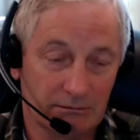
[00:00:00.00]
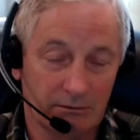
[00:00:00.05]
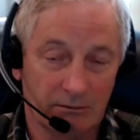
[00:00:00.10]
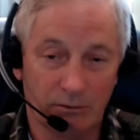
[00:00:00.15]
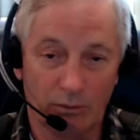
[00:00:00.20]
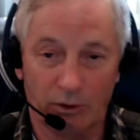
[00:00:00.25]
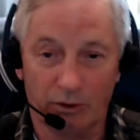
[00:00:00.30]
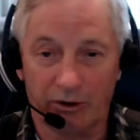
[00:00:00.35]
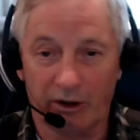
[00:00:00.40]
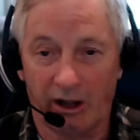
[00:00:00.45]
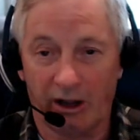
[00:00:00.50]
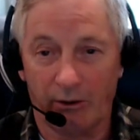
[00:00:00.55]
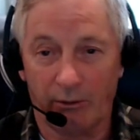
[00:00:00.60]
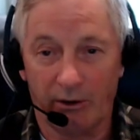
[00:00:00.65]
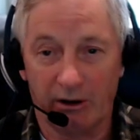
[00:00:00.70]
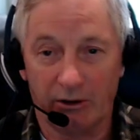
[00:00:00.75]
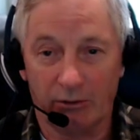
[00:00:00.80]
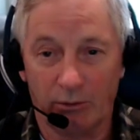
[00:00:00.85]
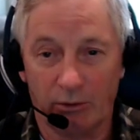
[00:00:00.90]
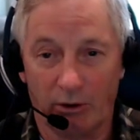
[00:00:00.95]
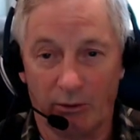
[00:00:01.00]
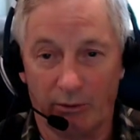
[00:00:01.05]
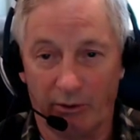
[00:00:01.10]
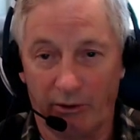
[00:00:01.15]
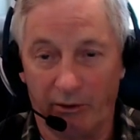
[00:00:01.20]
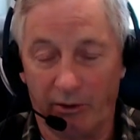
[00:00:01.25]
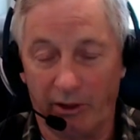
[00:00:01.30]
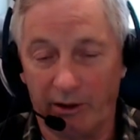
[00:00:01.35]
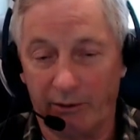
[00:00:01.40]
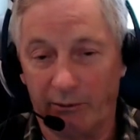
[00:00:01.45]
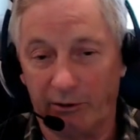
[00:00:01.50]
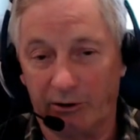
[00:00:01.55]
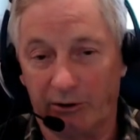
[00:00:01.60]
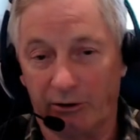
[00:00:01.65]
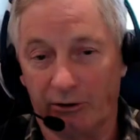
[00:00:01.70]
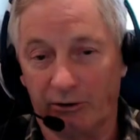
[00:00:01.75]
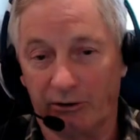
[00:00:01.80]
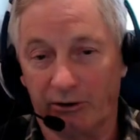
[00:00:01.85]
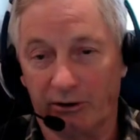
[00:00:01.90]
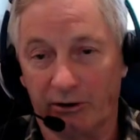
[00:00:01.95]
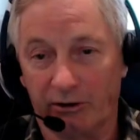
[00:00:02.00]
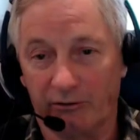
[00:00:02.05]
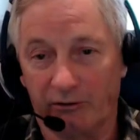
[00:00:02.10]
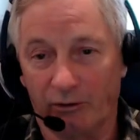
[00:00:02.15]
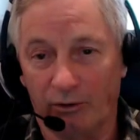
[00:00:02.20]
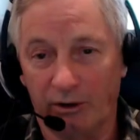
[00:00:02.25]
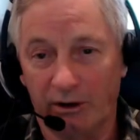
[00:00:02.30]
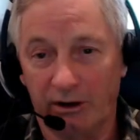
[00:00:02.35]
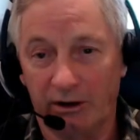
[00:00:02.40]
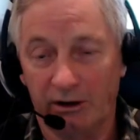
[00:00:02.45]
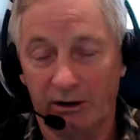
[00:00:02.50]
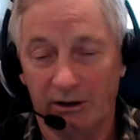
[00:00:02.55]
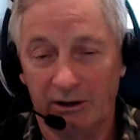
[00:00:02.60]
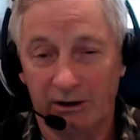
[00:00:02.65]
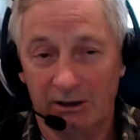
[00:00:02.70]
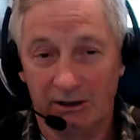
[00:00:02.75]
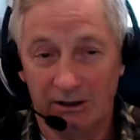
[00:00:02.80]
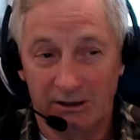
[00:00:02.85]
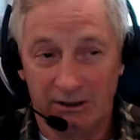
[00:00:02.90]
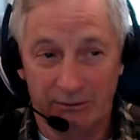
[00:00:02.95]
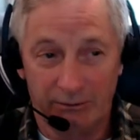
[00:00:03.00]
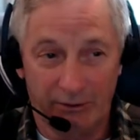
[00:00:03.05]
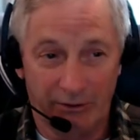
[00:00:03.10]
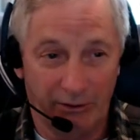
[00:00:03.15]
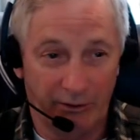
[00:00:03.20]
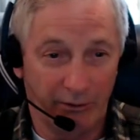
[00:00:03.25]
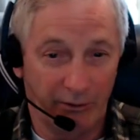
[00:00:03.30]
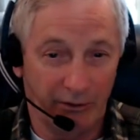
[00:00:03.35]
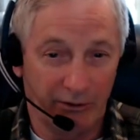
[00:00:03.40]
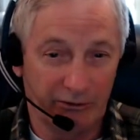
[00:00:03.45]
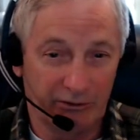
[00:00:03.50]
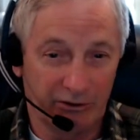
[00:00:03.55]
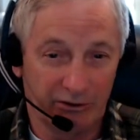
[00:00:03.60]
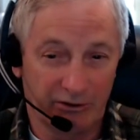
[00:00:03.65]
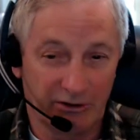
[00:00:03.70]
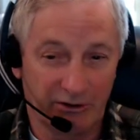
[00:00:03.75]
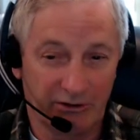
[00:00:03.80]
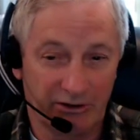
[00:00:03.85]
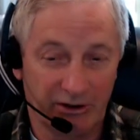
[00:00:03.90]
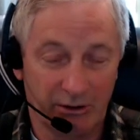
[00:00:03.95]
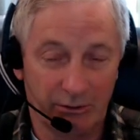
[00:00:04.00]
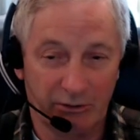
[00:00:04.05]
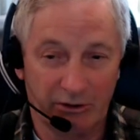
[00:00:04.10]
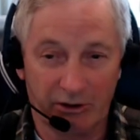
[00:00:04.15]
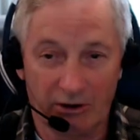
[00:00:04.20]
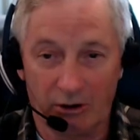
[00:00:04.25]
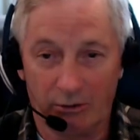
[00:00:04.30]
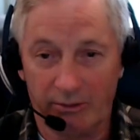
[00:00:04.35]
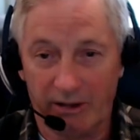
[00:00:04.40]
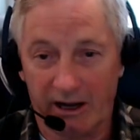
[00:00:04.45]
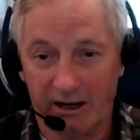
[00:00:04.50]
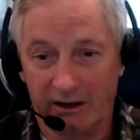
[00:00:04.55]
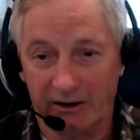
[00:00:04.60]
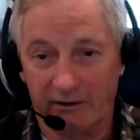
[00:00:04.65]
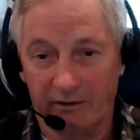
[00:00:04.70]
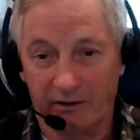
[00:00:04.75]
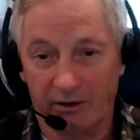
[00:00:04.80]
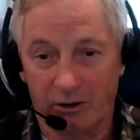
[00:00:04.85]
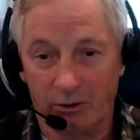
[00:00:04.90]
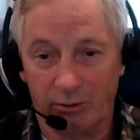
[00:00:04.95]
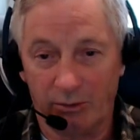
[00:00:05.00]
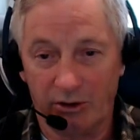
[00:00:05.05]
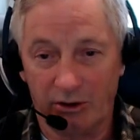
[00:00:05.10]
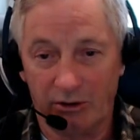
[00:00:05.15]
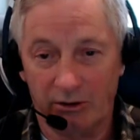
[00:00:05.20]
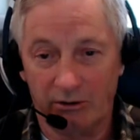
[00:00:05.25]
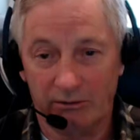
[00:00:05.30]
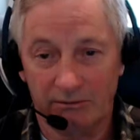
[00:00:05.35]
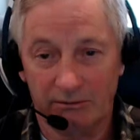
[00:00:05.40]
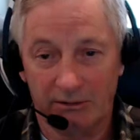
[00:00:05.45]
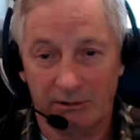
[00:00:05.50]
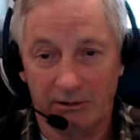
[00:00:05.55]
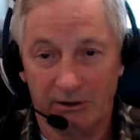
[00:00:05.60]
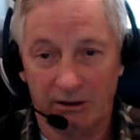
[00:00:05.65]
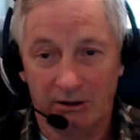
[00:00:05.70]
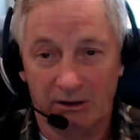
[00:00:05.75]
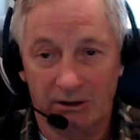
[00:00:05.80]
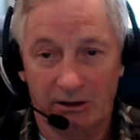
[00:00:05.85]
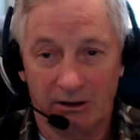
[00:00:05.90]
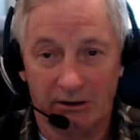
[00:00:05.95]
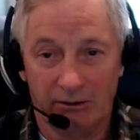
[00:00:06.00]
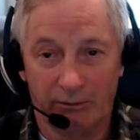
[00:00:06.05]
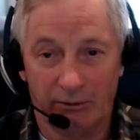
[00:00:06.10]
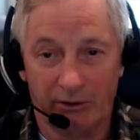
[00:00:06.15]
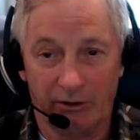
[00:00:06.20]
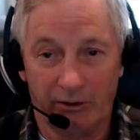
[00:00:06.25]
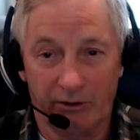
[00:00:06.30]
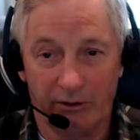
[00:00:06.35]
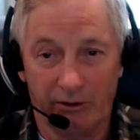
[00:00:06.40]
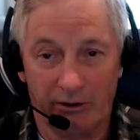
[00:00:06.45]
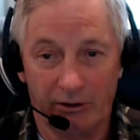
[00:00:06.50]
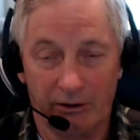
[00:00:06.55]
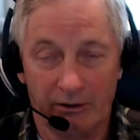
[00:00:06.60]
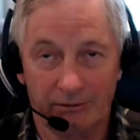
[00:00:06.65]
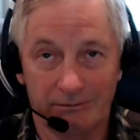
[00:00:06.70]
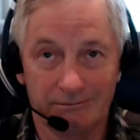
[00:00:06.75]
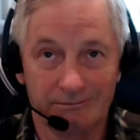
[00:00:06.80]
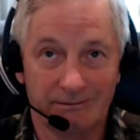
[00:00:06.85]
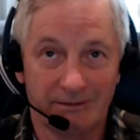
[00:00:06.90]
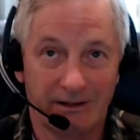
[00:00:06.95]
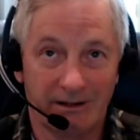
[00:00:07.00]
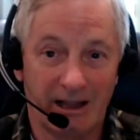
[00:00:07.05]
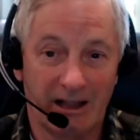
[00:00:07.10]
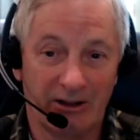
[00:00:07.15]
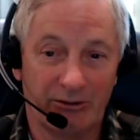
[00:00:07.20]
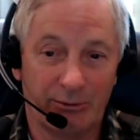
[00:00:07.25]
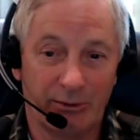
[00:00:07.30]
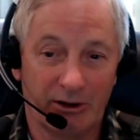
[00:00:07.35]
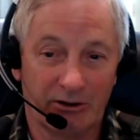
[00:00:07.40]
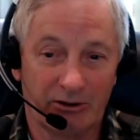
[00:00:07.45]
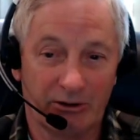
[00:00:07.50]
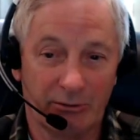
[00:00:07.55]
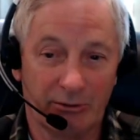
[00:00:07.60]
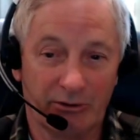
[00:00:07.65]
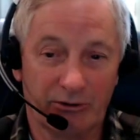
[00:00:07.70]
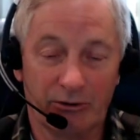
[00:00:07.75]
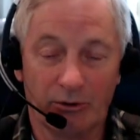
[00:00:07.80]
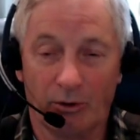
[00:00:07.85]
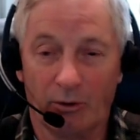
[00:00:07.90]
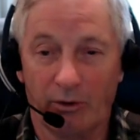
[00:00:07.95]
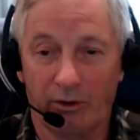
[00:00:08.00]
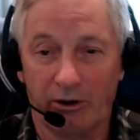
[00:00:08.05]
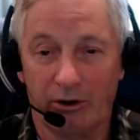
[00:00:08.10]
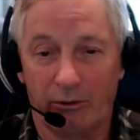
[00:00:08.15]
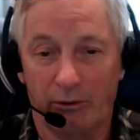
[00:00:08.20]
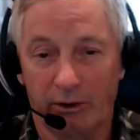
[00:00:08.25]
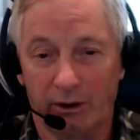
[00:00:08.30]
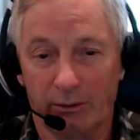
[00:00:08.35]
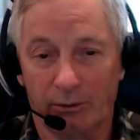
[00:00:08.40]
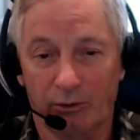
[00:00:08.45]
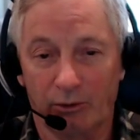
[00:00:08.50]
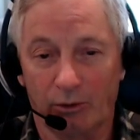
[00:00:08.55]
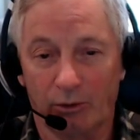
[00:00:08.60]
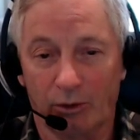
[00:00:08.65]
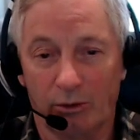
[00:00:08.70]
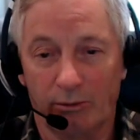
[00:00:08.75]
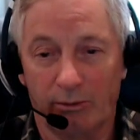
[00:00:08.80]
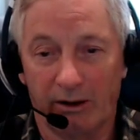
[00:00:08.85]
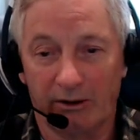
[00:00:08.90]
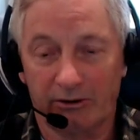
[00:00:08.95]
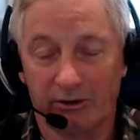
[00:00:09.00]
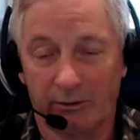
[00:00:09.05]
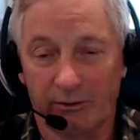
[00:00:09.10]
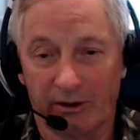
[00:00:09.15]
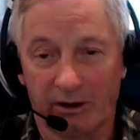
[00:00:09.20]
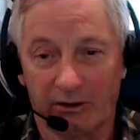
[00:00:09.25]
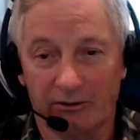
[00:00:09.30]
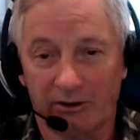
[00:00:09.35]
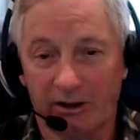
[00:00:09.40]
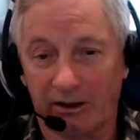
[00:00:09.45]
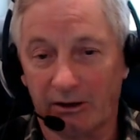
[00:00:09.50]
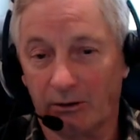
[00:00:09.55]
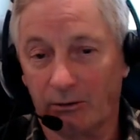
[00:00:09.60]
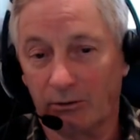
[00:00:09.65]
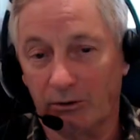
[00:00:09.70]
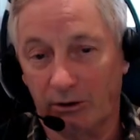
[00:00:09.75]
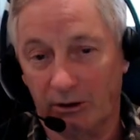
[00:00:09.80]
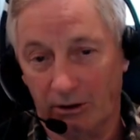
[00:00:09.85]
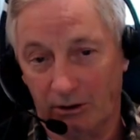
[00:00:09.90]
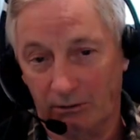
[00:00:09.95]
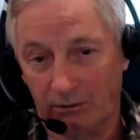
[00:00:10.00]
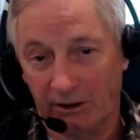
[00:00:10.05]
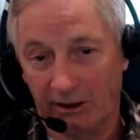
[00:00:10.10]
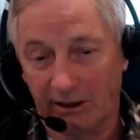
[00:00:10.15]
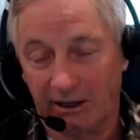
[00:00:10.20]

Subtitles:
die away as well, whether they return to the void, whether they're just the Sims that go back into the computer, or whether they're aspects of a soul that are reabsorbed by something else. I don't know. I